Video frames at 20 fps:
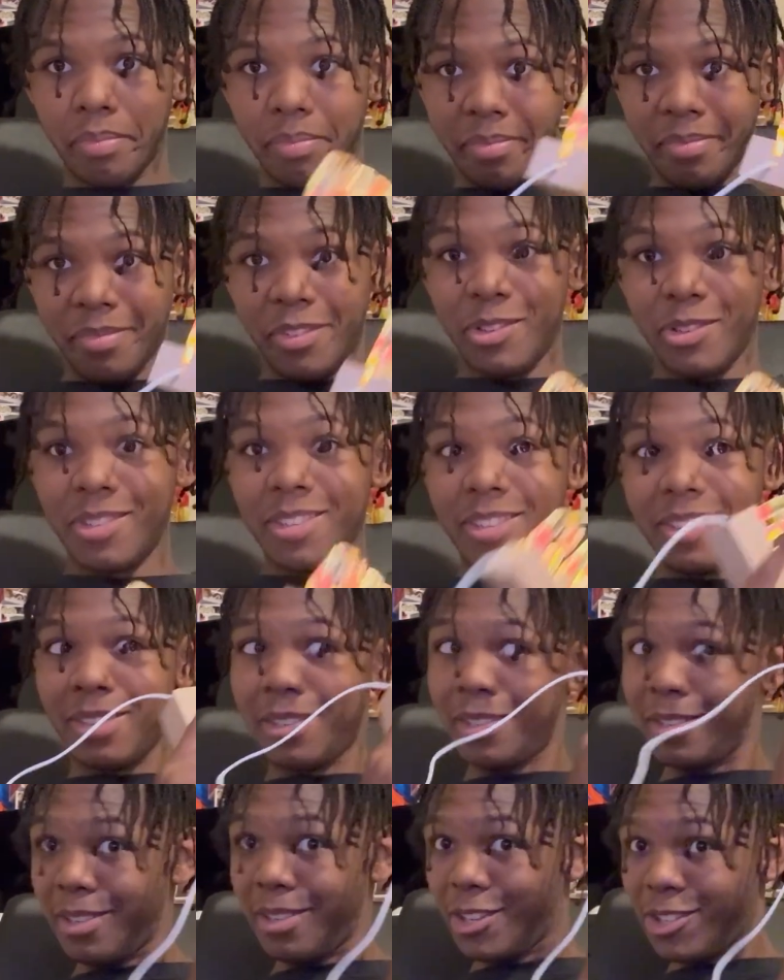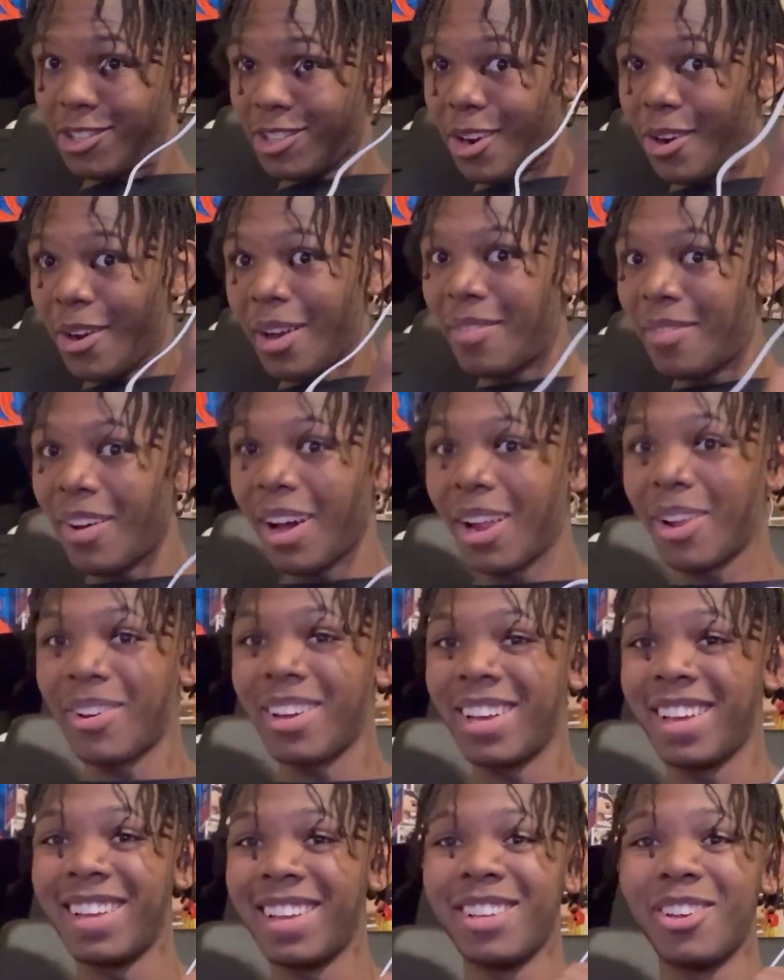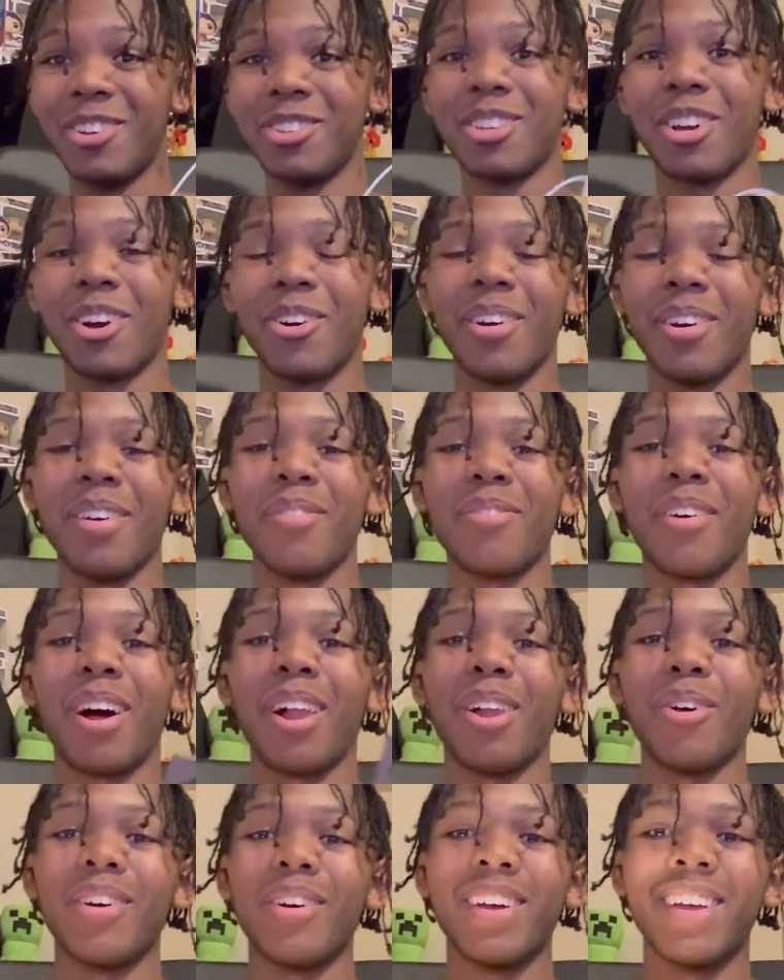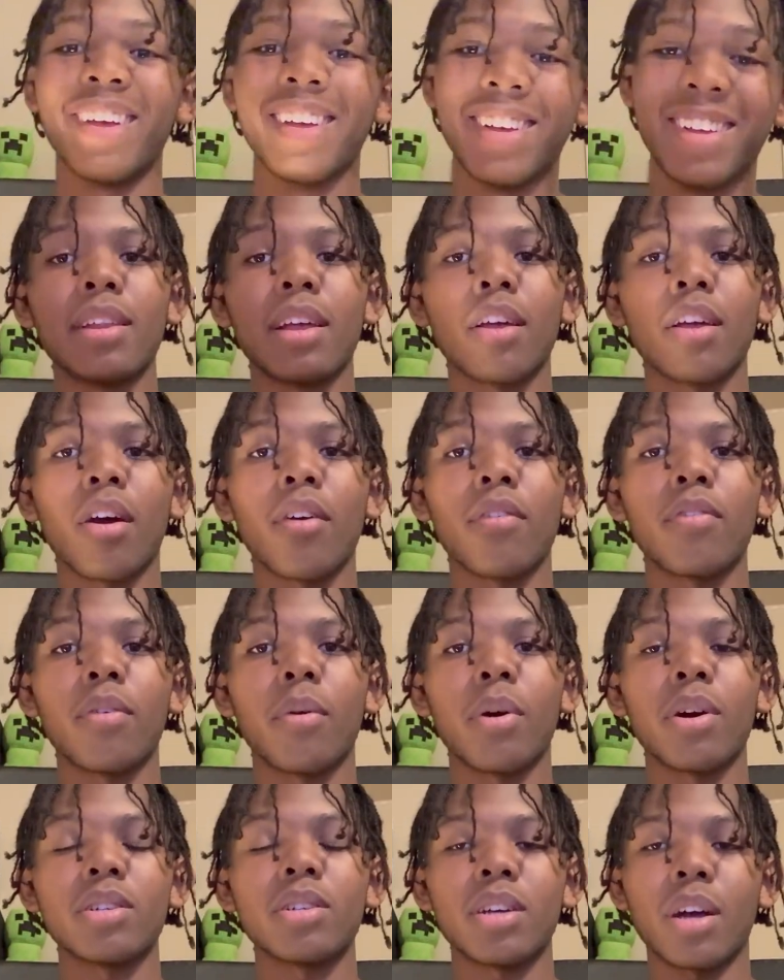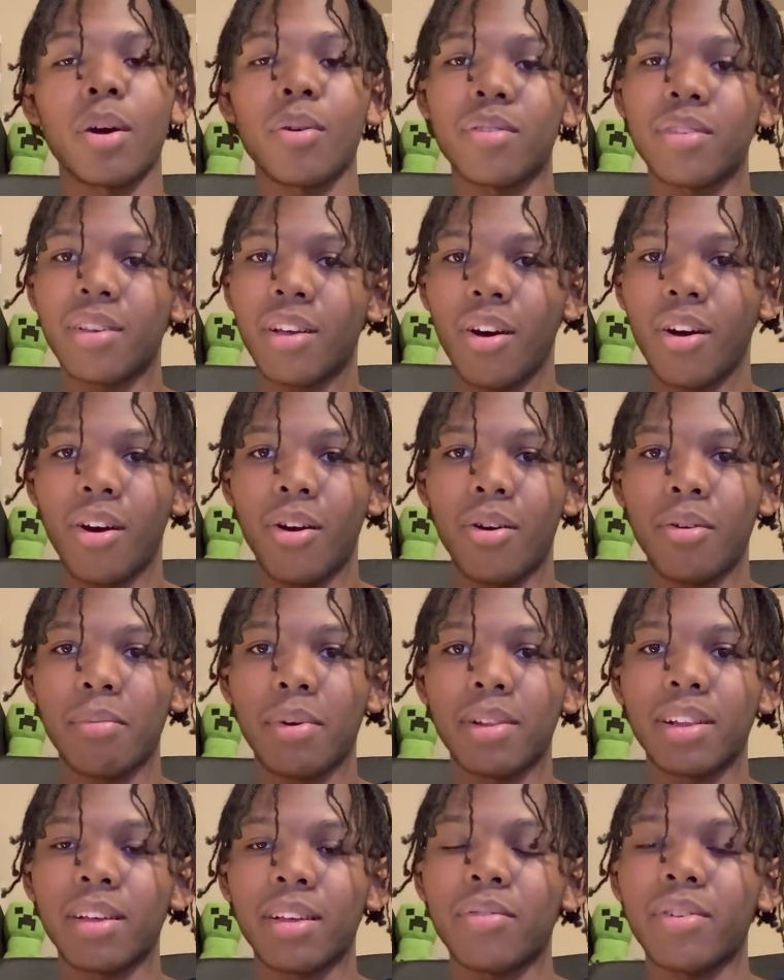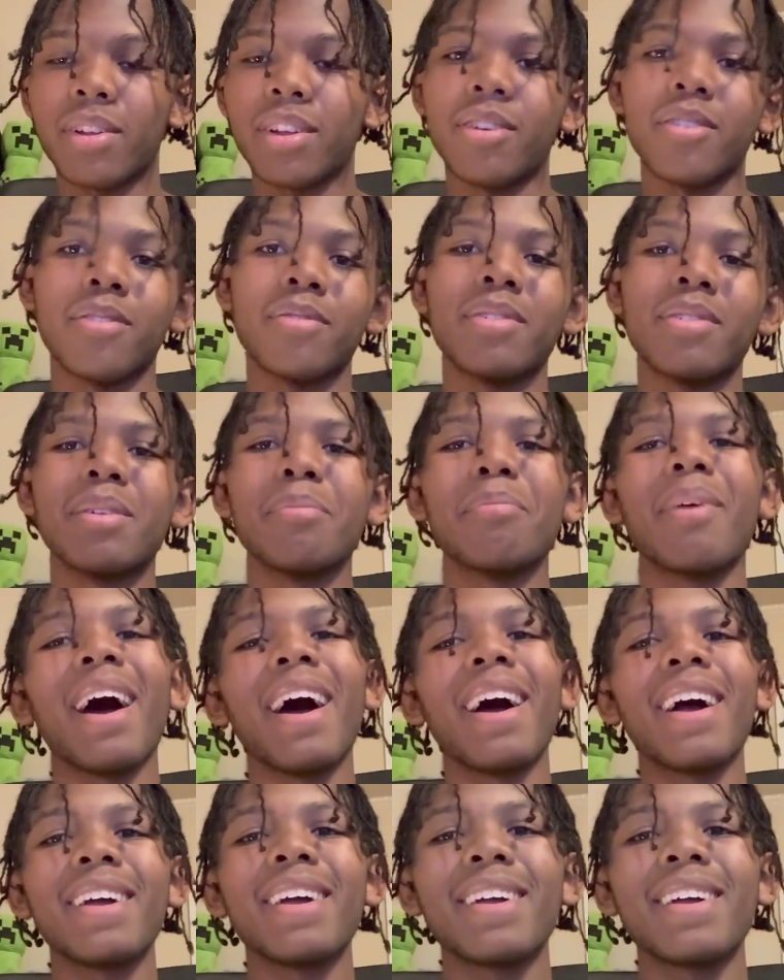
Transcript: you should go ahead and follow. You should go ahead and follow. Thank y'all for watching. I will see y'all on my next video. Bye.